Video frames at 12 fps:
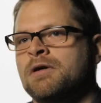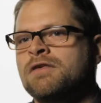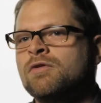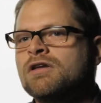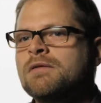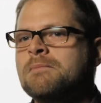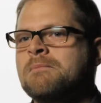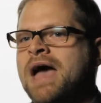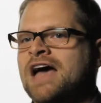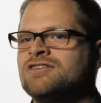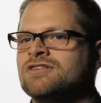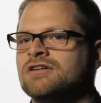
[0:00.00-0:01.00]
But I think one of the
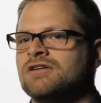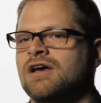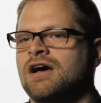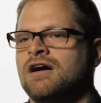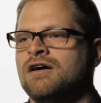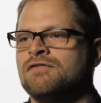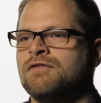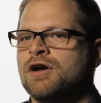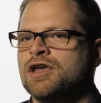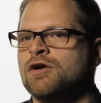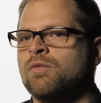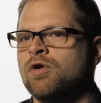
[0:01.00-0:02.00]
magic of
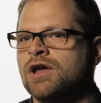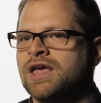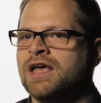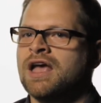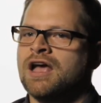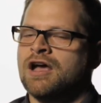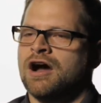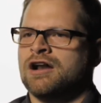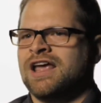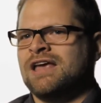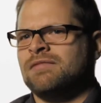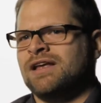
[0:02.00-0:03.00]
working
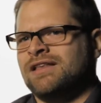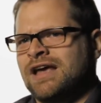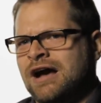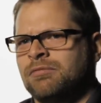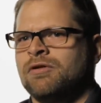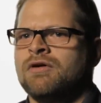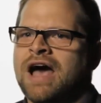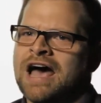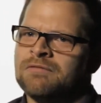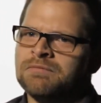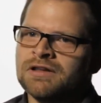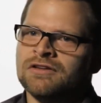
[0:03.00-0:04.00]
on a game like Diablo
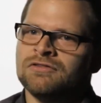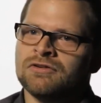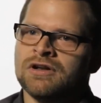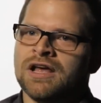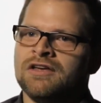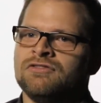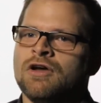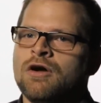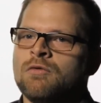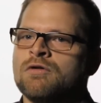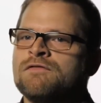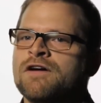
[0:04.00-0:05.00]
at Blizzard is
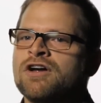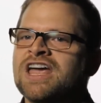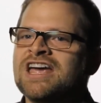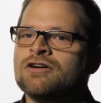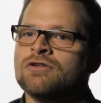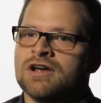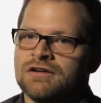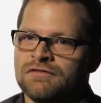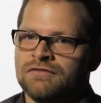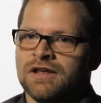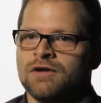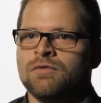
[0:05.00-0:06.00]
we're very iterative.